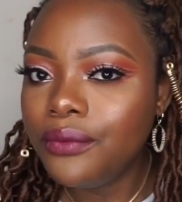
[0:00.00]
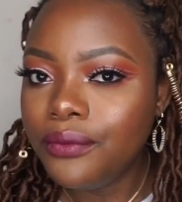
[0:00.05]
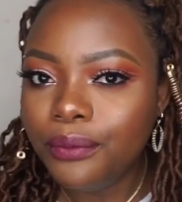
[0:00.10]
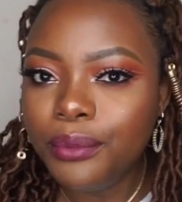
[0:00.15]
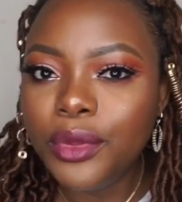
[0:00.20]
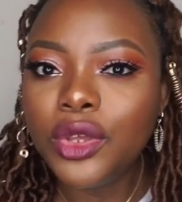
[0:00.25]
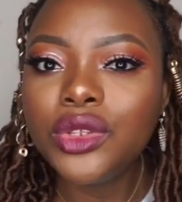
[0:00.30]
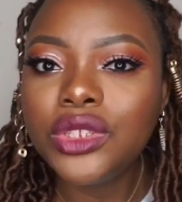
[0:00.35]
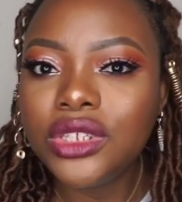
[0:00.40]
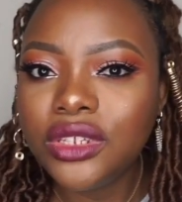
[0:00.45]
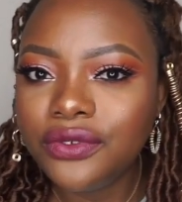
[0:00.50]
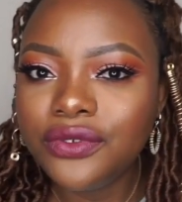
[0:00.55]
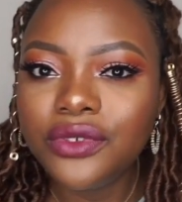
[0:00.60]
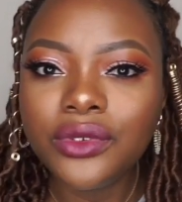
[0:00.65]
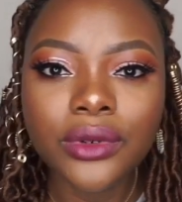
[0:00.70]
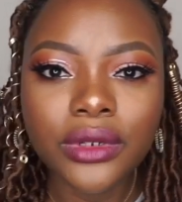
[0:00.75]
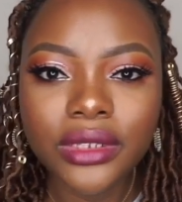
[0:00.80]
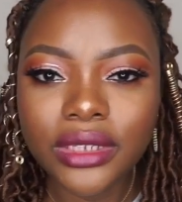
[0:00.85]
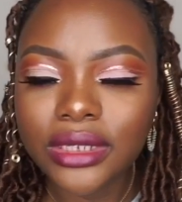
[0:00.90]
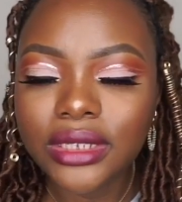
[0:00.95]

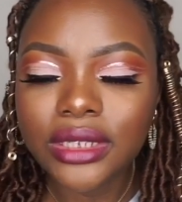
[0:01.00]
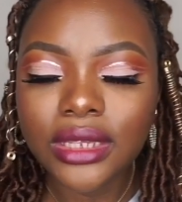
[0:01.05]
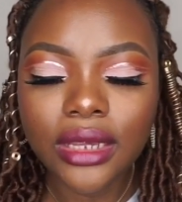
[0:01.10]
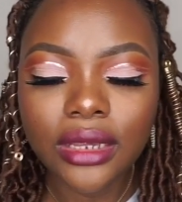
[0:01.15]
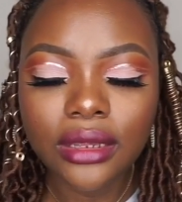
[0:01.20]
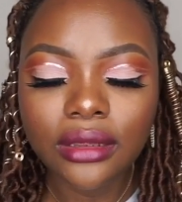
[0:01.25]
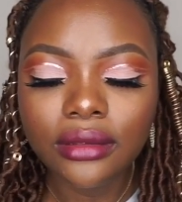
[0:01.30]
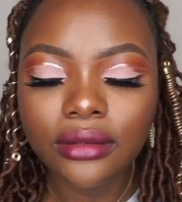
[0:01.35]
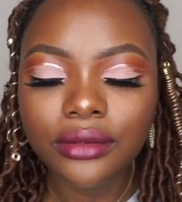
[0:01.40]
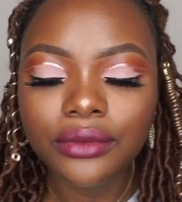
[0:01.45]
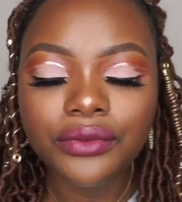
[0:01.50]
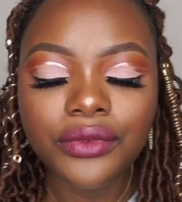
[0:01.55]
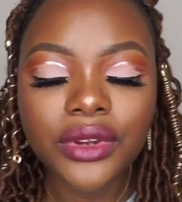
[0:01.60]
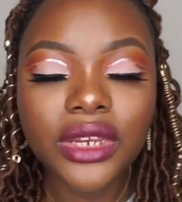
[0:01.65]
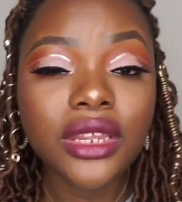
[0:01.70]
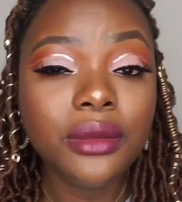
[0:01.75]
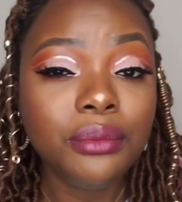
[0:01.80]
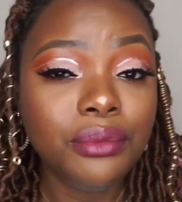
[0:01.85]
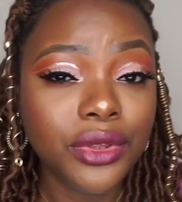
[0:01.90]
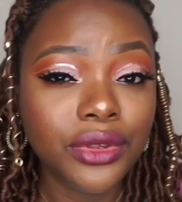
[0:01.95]
beautiful on the skin,
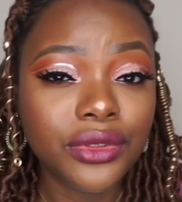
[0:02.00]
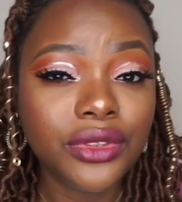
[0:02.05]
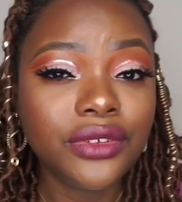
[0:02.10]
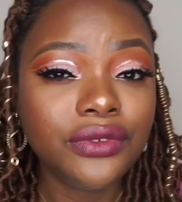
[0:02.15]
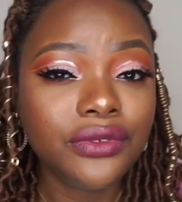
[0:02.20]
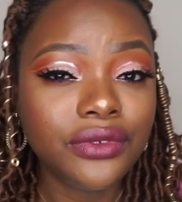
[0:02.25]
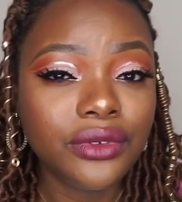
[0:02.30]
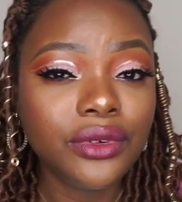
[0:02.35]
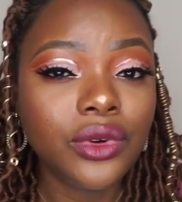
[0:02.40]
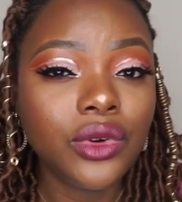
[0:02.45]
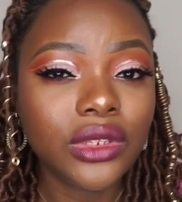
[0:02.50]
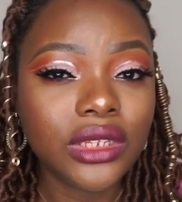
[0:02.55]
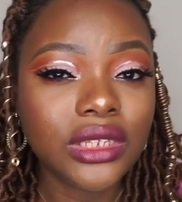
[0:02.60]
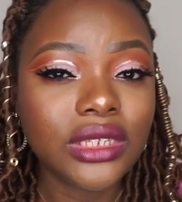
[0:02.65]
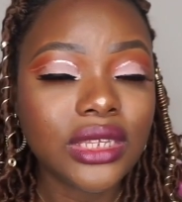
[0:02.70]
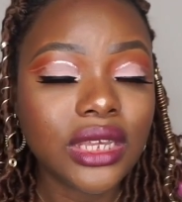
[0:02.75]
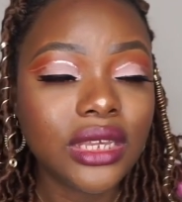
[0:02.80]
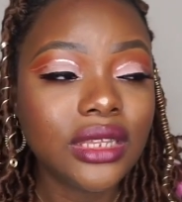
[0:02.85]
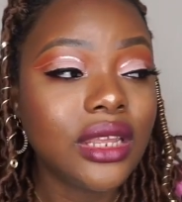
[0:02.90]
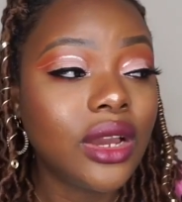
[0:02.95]
really beautiful on the
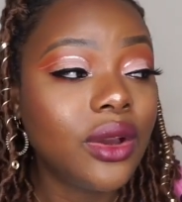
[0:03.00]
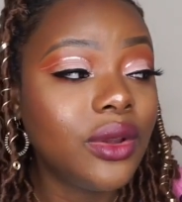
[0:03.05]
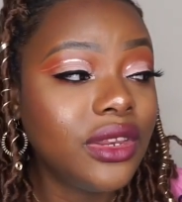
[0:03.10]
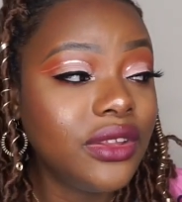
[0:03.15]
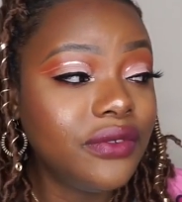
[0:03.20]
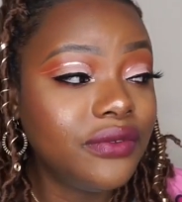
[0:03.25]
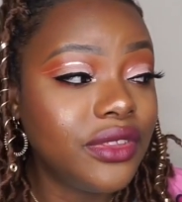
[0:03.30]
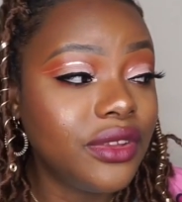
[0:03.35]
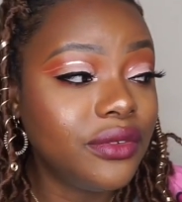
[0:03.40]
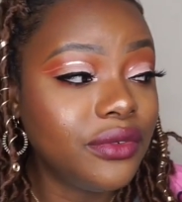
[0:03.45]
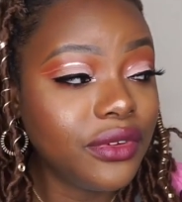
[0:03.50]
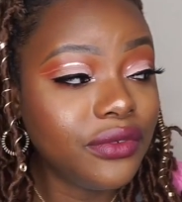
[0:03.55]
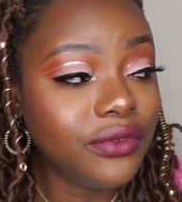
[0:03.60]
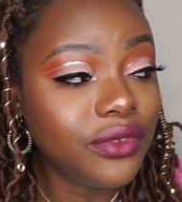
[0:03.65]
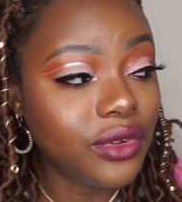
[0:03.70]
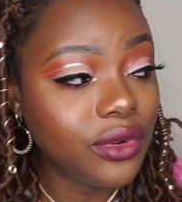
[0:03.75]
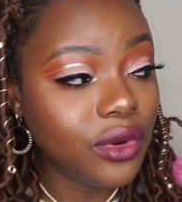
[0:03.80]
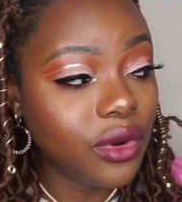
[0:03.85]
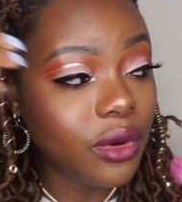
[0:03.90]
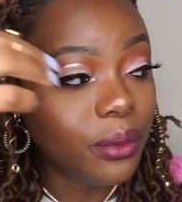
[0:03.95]
skin. I'll leave the
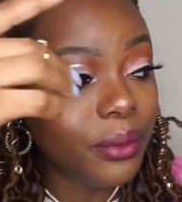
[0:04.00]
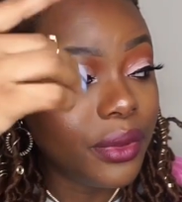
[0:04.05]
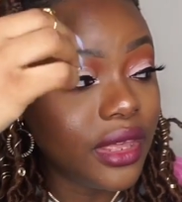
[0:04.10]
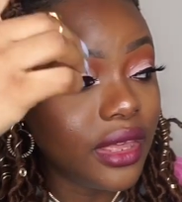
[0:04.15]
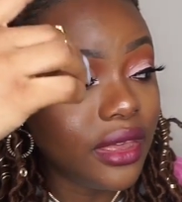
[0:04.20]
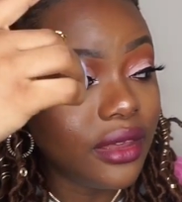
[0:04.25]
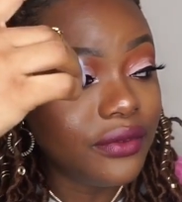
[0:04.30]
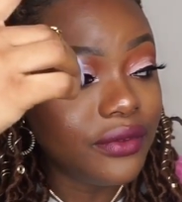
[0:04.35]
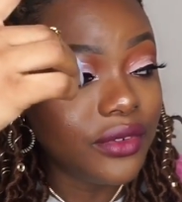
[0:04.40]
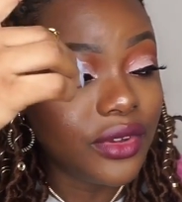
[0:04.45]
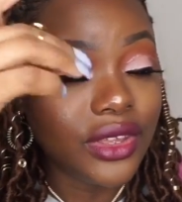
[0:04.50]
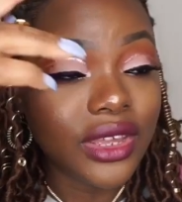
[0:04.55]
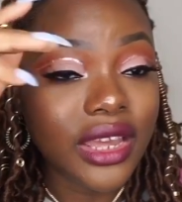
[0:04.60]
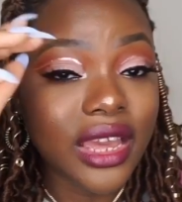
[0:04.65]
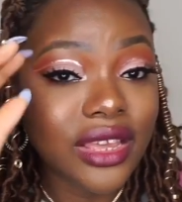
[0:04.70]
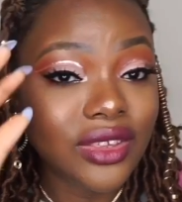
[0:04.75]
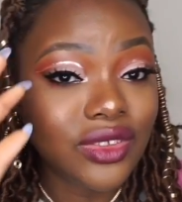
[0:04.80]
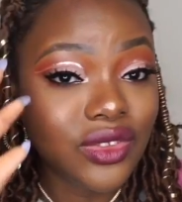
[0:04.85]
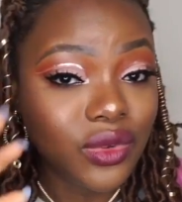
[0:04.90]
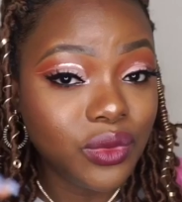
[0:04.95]
review up here for you
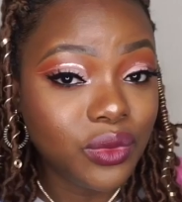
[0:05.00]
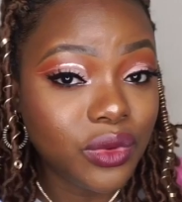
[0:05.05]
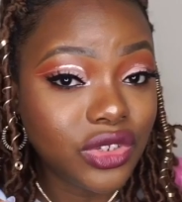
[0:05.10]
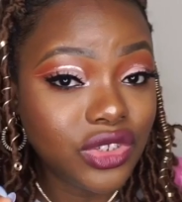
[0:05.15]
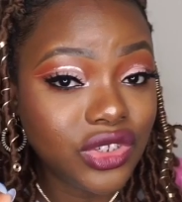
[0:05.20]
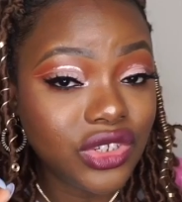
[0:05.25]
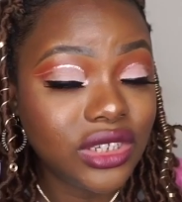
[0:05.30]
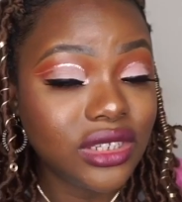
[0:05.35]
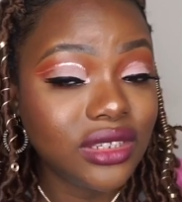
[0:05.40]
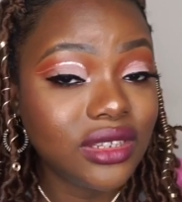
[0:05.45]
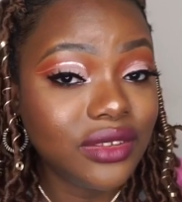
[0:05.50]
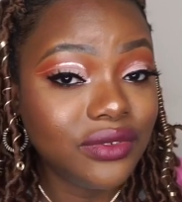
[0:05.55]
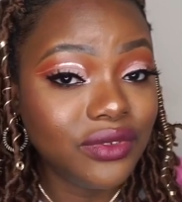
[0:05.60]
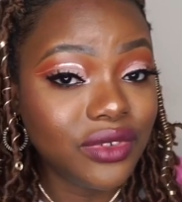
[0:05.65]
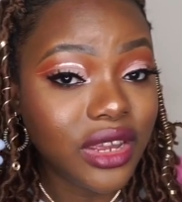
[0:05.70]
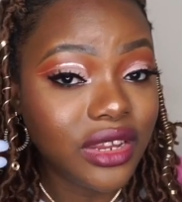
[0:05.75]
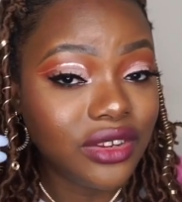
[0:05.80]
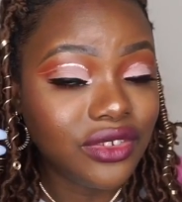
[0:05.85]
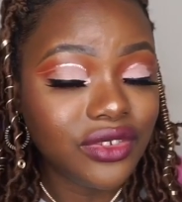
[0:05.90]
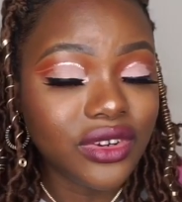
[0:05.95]
guys to watch it if
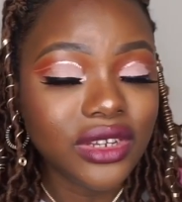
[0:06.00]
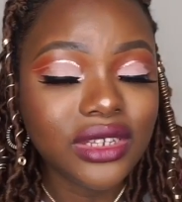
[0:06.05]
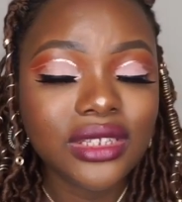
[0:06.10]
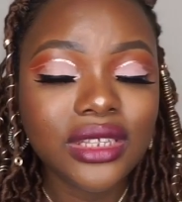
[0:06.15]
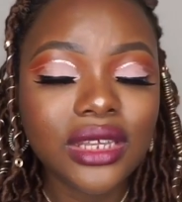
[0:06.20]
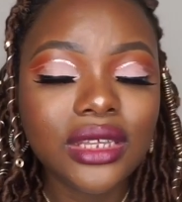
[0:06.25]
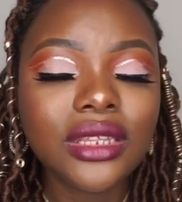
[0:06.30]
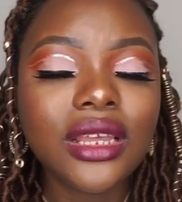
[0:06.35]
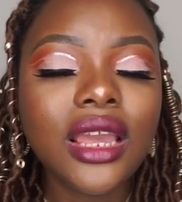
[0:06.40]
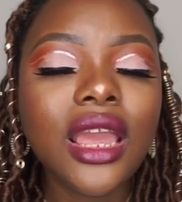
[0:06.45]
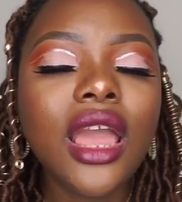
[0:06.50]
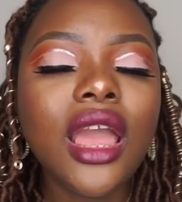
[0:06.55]
you're interested.